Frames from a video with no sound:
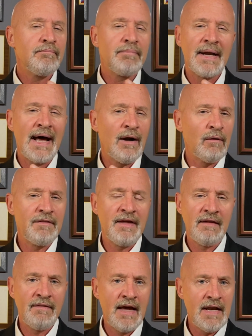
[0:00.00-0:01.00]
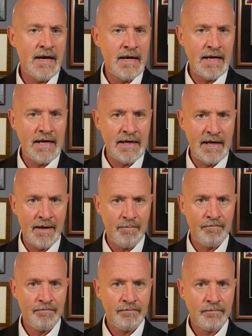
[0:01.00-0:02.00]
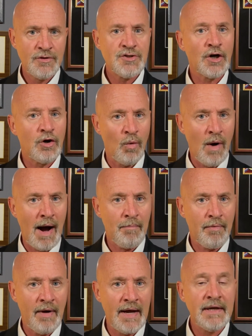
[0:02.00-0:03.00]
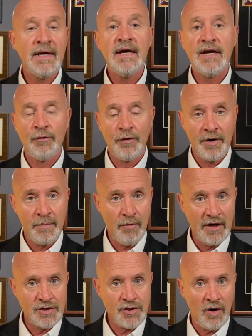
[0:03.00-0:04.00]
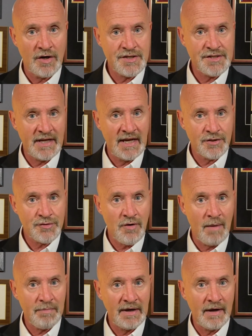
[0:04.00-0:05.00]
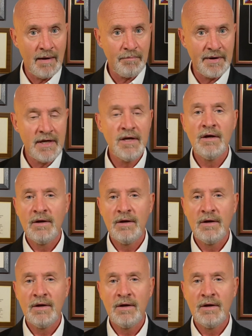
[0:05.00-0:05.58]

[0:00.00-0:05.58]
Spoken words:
but I don't think they need him to cooperate in order to bring charges against Trump and company